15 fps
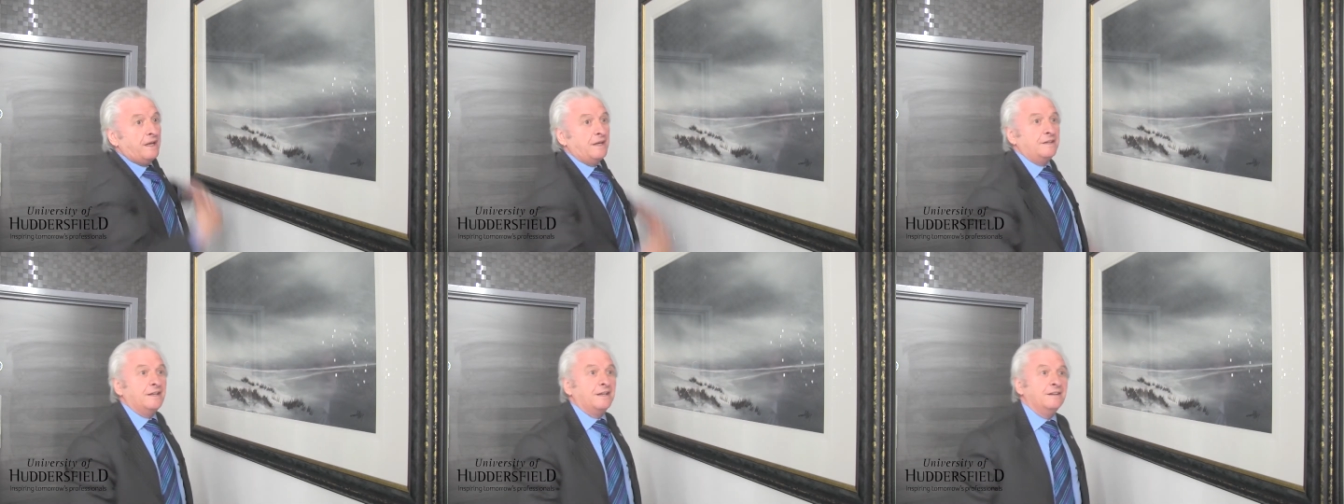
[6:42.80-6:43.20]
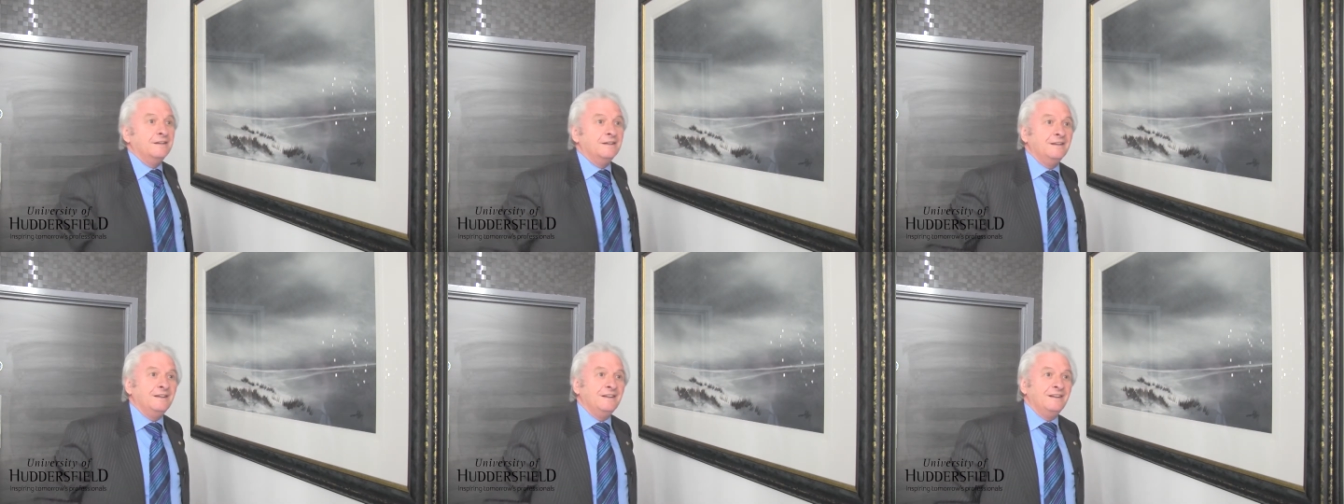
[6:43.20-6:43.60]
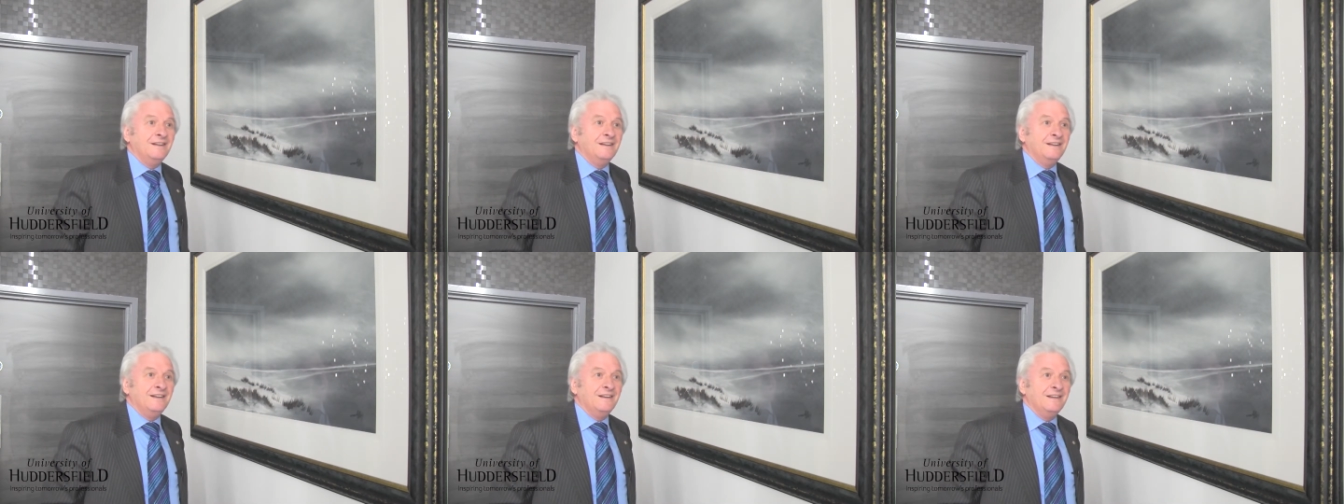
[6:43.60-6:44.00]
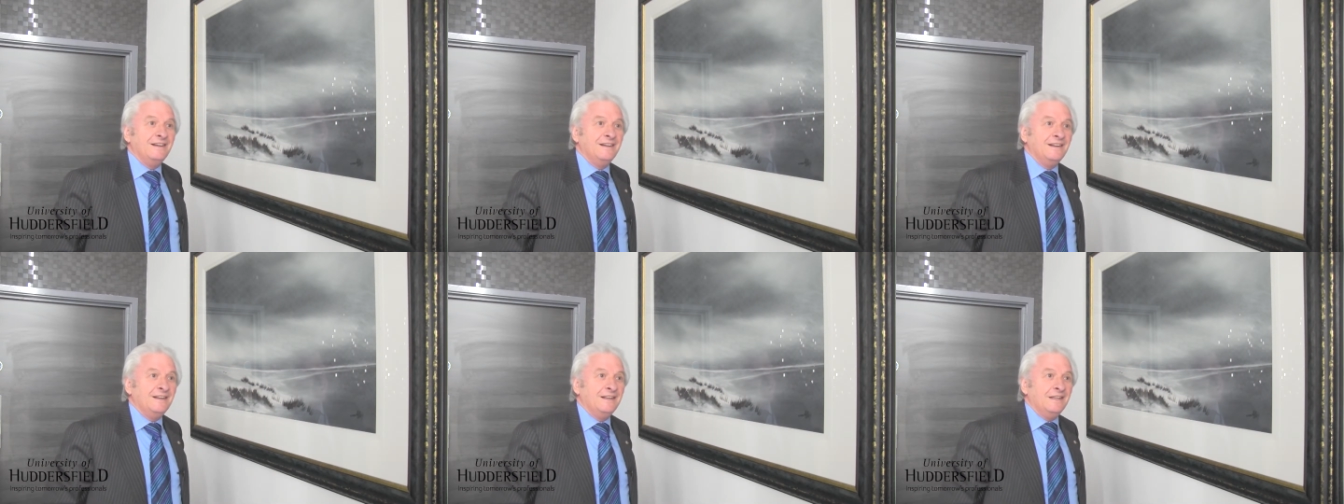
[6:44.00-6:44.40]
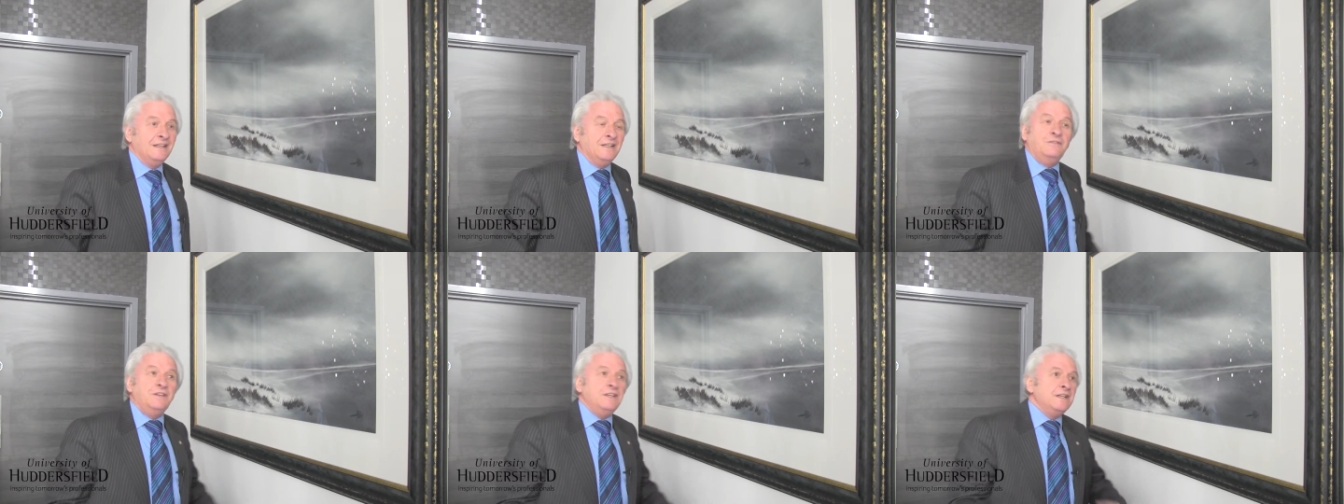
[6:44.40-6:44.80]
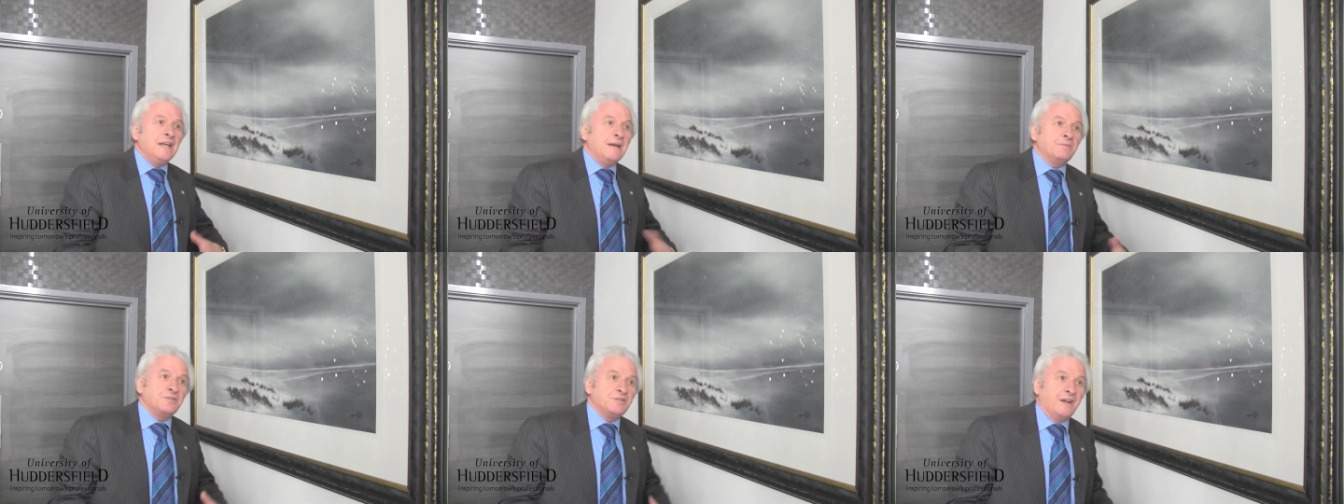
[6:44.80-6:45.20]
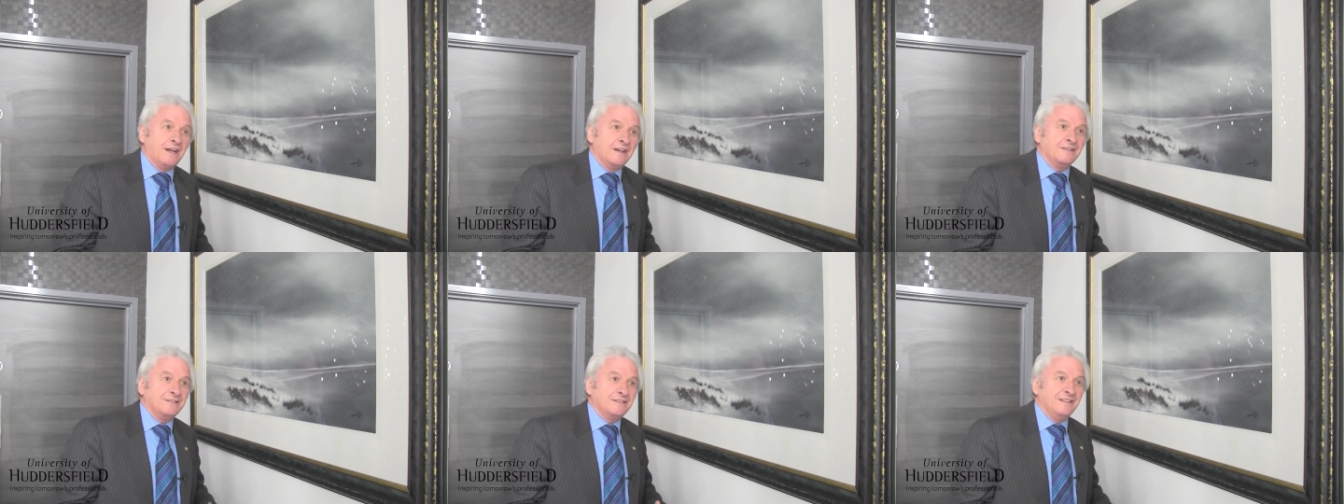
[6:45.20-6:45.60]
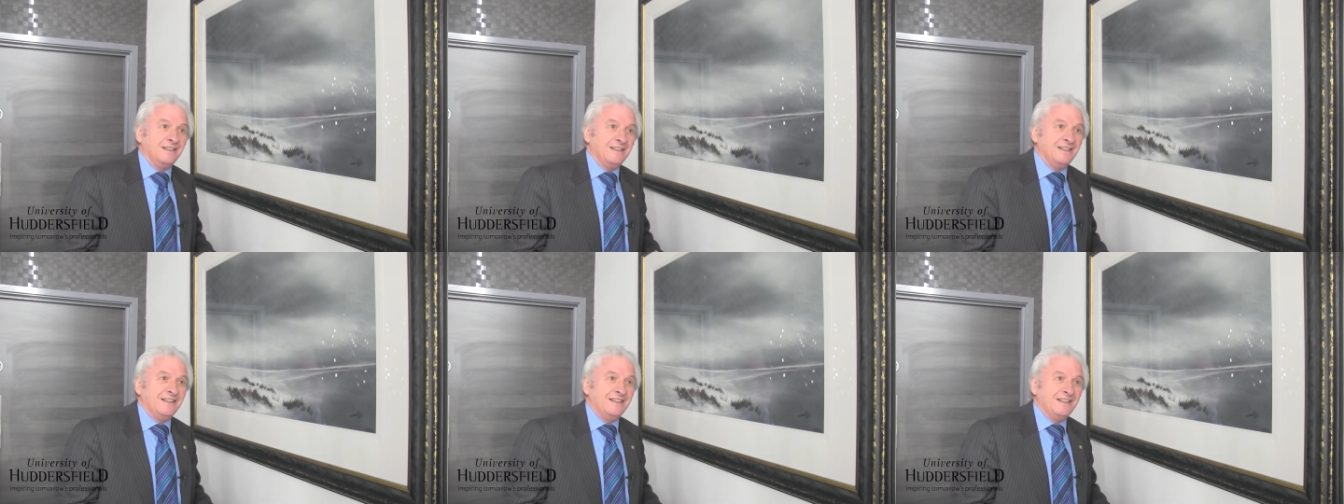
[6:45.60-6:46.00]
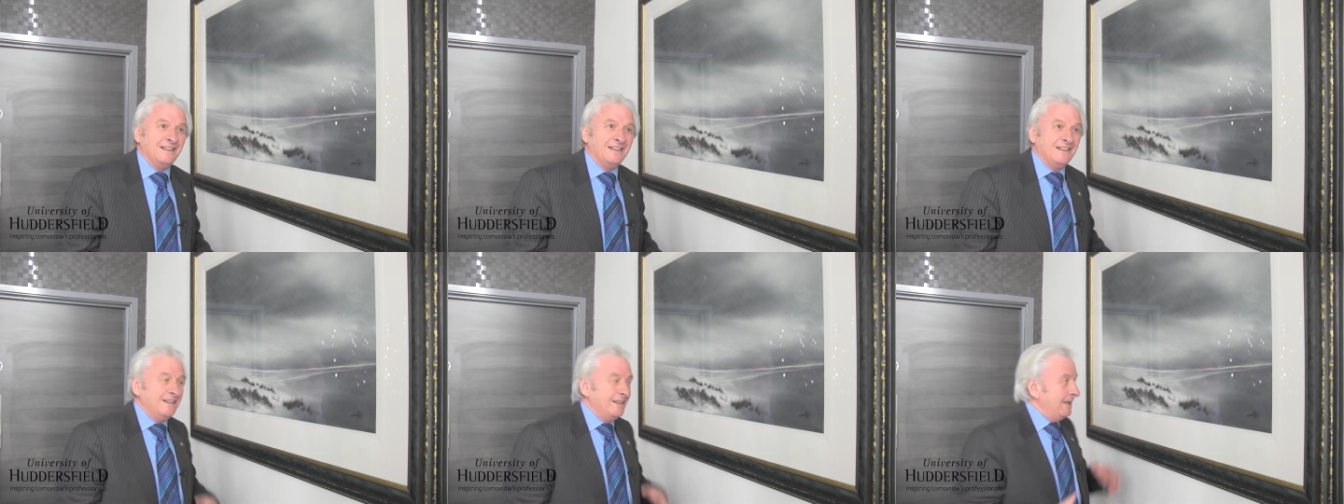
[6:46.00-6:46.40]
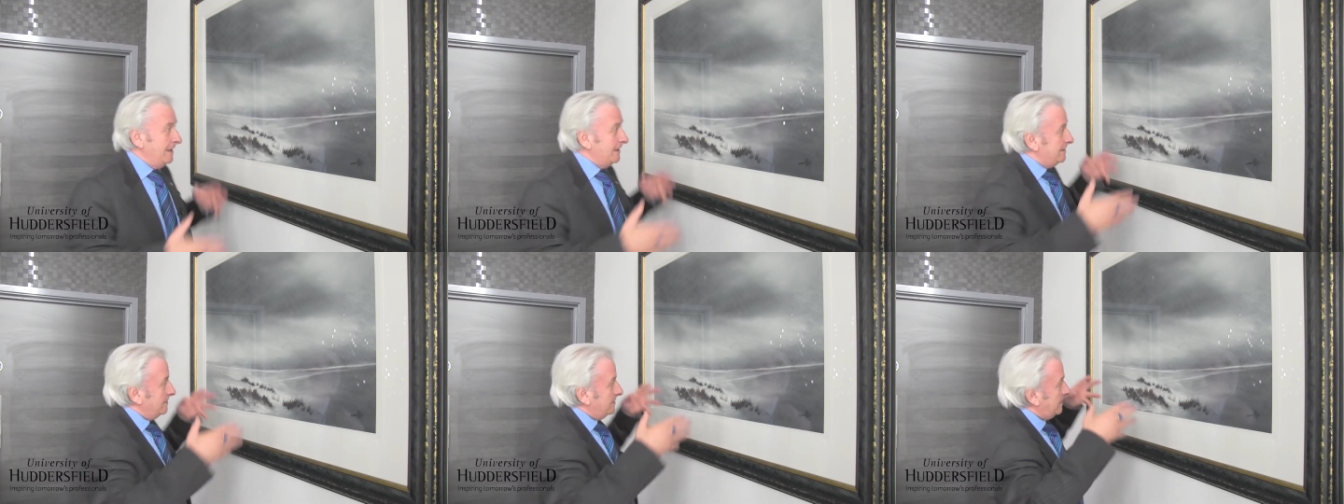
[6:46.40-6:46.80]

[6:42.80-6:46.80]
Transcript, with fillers: painting. Even in abstracts, yes. to,